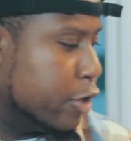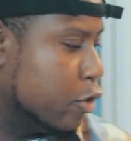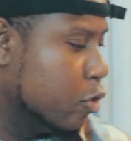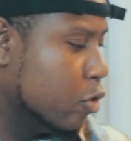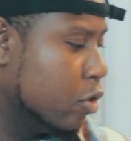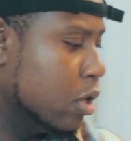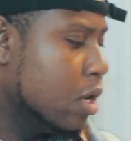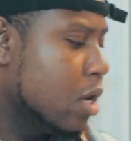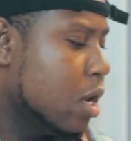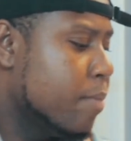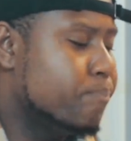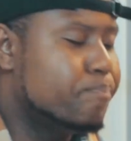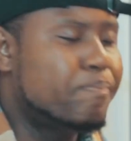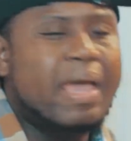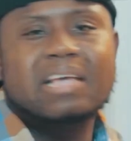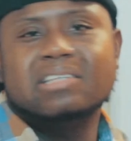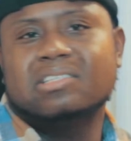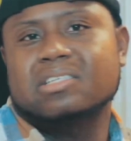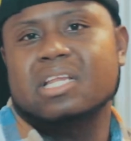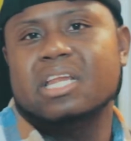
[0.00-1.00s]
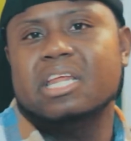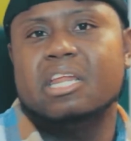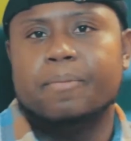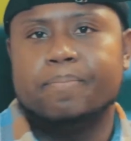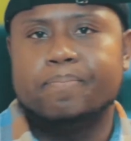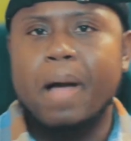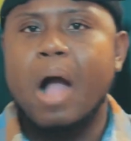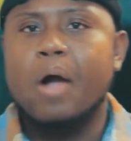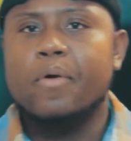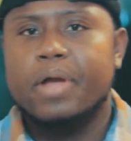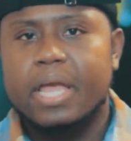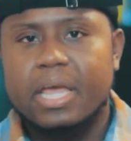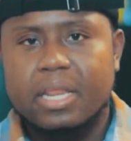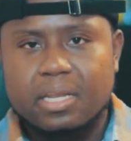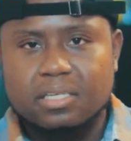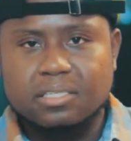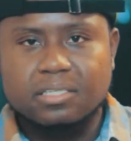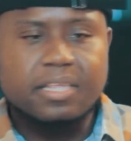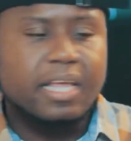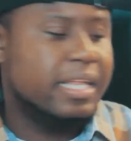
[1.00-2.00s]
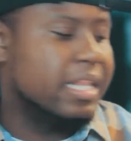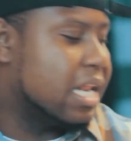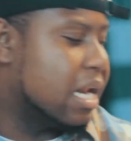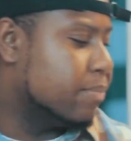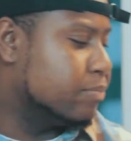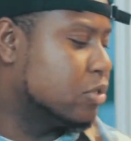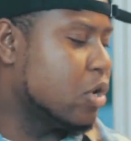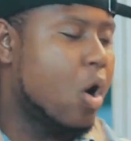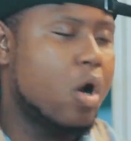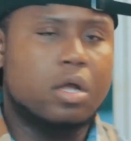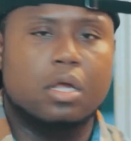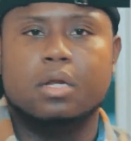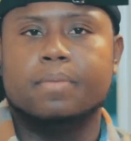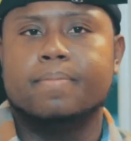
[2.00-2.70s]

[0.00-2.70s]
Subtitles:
you basically the power. And this thing that I'm talking